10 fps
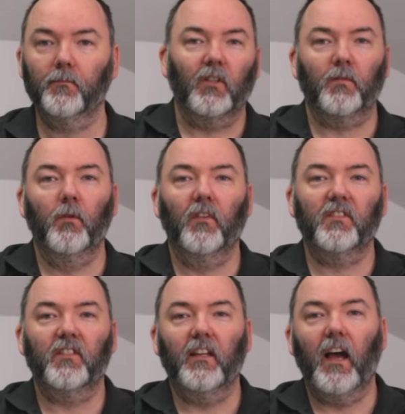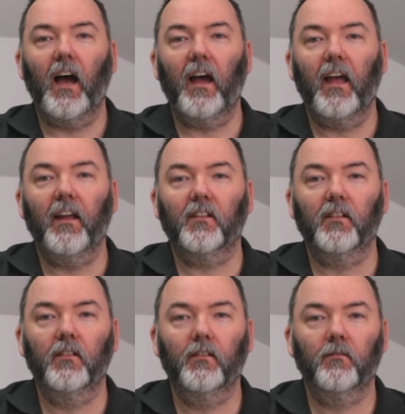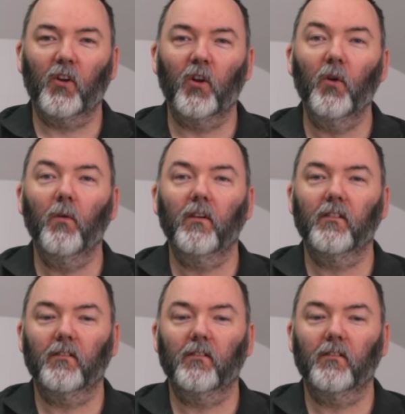So let's move on to the Hayate KOU,